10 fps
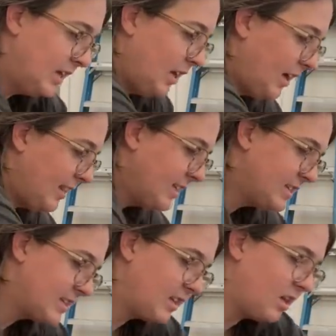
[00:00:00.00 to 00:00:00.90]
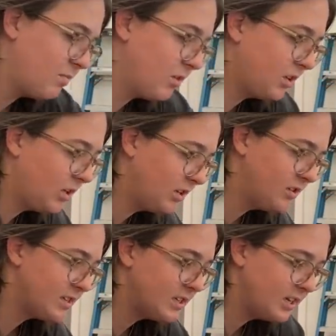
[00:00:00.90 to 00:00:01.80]
Okay, this is a lot more
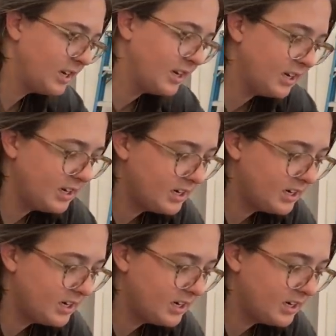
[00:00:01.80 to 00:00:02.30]
clothes in here.